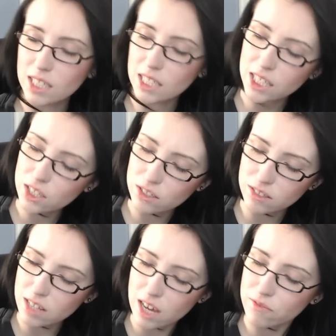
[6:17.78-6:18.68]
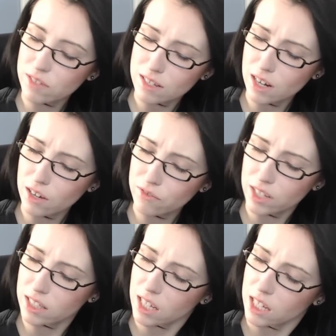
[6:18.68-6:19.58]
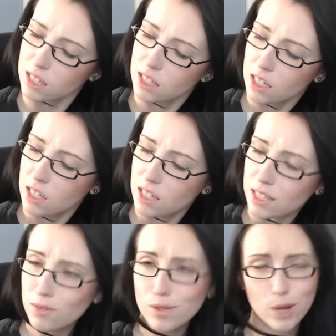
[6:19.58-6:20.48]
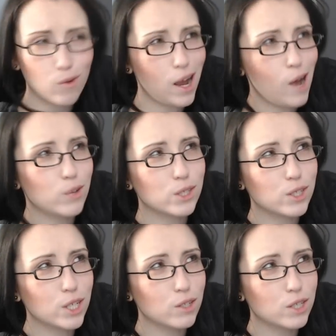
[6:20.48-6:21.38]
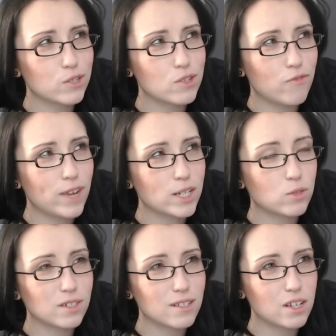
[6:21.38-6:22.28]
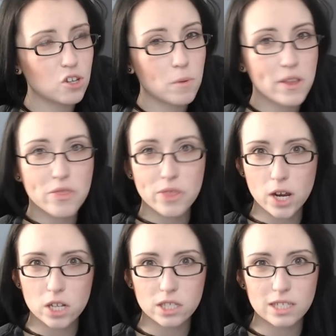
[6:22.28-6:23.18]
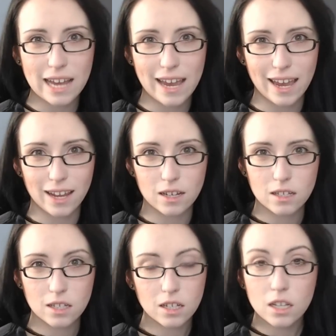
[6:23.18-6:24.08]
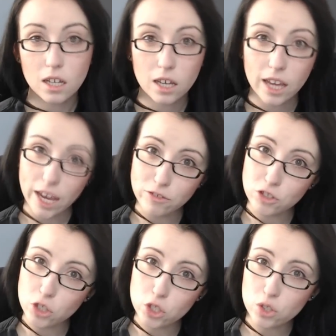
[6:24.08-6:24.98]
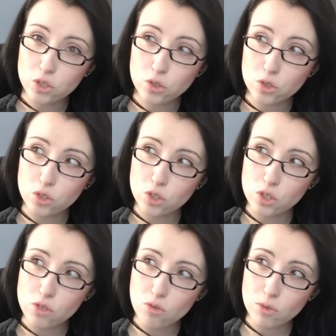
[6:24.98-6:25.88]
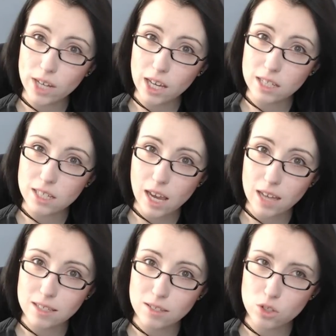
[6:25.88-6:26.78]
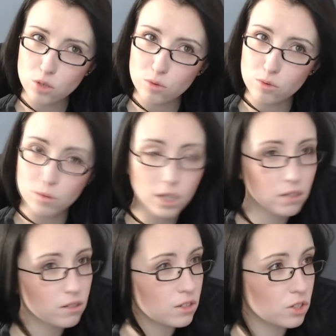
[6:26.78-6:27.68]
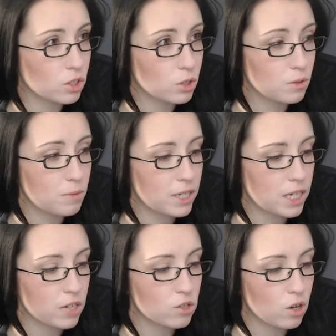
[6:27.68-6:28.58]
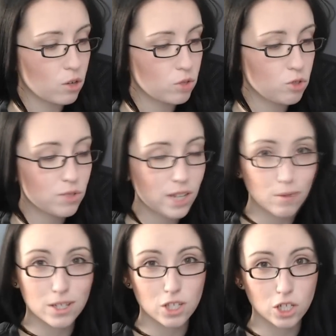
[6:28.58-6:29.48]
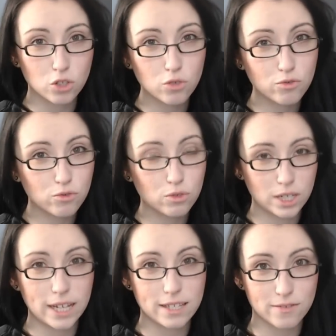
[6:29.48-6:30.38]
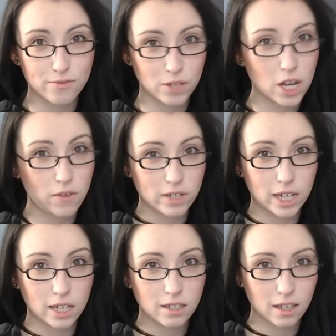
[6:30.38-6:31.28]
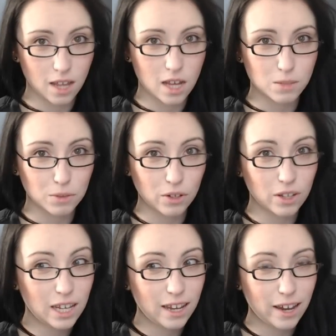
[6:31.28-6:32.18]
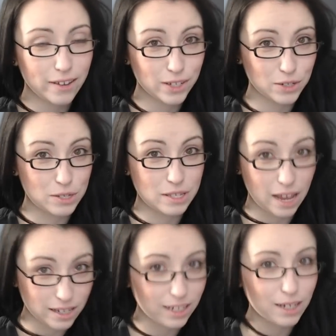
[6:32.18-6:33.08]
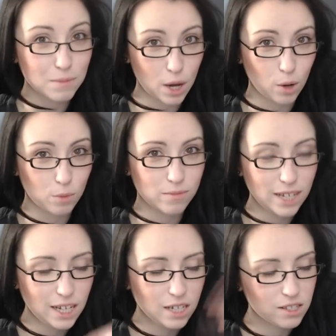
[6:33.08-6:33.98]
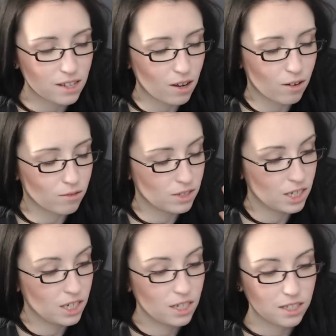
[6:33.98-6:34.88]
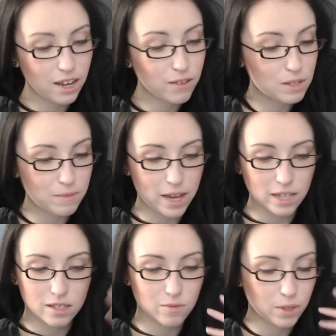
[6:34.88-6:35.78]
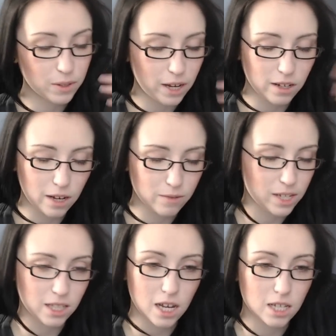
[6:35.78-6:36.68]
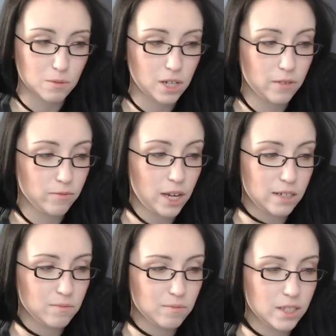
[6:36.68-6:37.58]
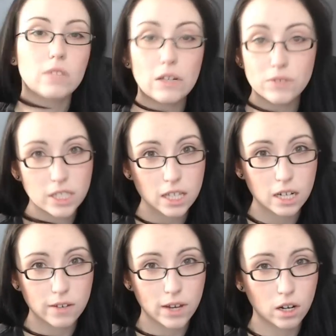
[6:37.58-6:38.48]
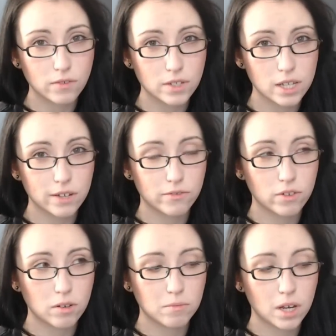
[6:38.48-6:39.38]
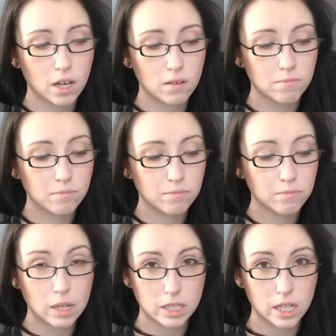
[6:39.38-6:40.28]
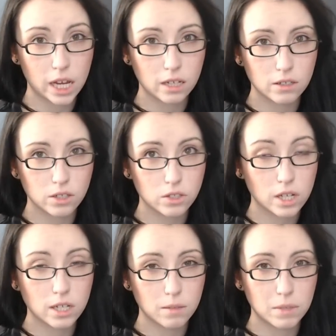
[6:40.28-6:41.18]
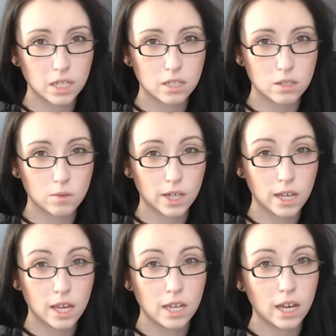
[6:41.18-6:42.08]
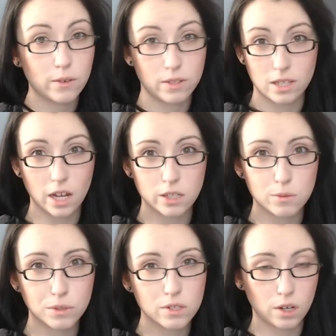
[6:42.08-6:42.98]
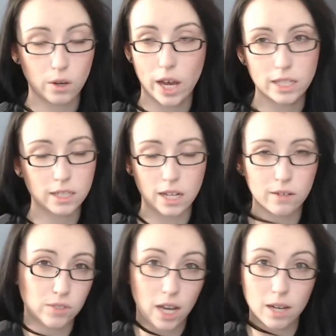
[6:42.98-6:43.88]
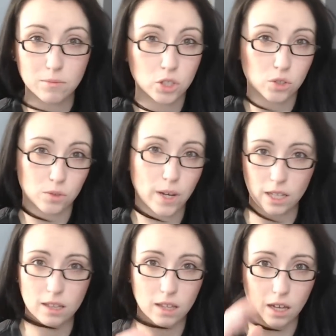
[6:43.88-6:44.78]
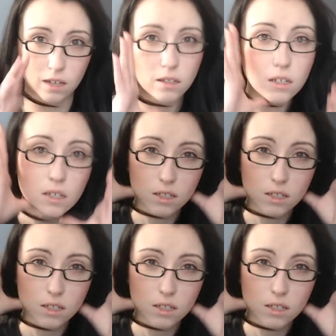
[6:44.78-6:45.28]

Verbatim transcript: he like couldn't laugh and stuff, and then they were like, "Wow, you're healing so fast. We're gonna send you home on Thursday." After three days, two. Well, surgery was Monday, so Tuesday, Wednesday, two full days of recovery in the hospital, and then you're sending him home. So that was a mess. We, I, I was at the hospital. I, I, every day that I've had off aside from um, Monday or Sunday and Monday this week, I was at the hospital, so I didn't have time to do anything